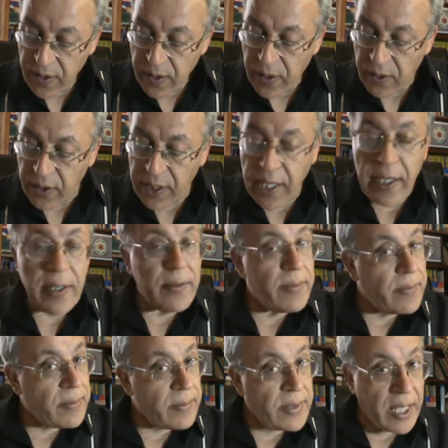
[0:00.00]
Okay,
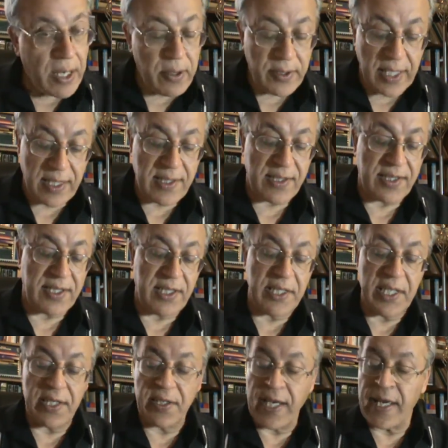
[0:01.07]
now that's
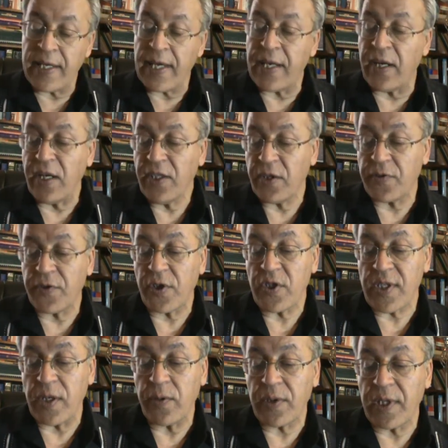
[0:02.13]
clear. And another verse
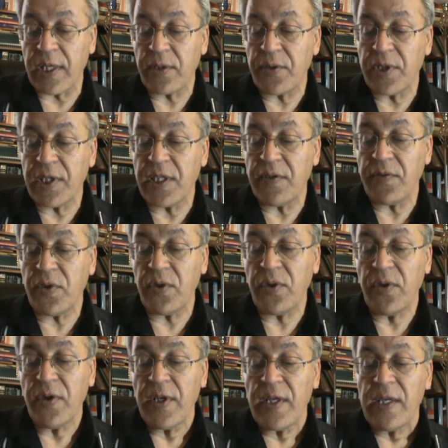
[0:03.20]
I would like to give
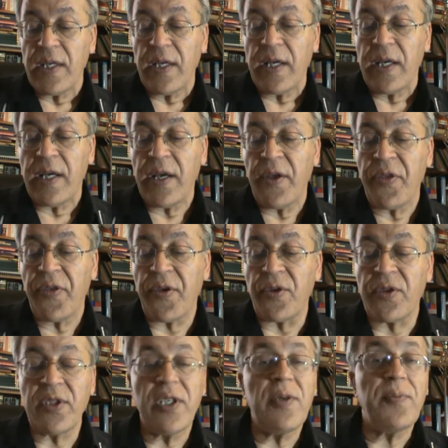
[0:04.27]
you,
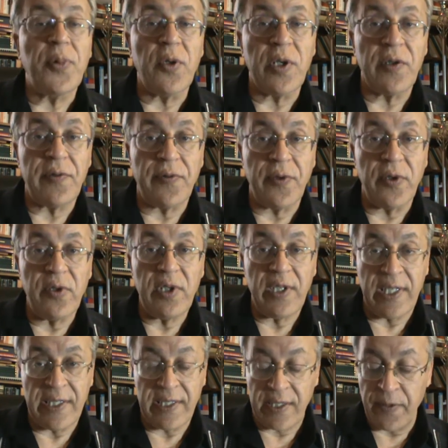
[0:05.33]
13.4,
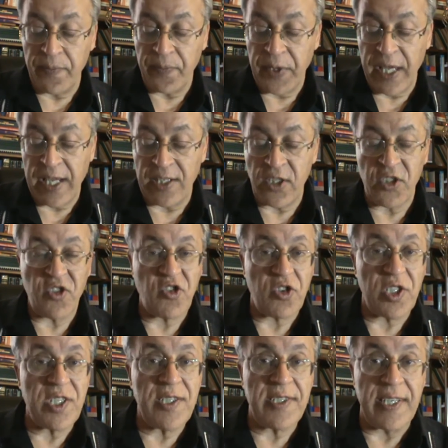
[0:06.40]
it compares
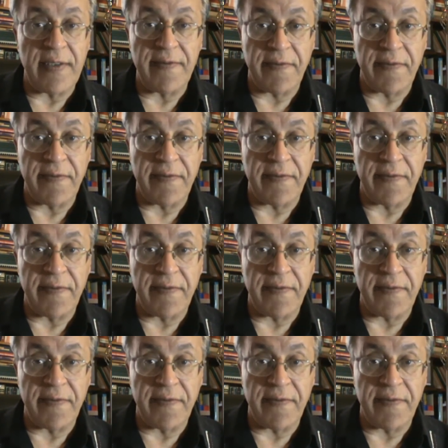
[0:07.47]
trees and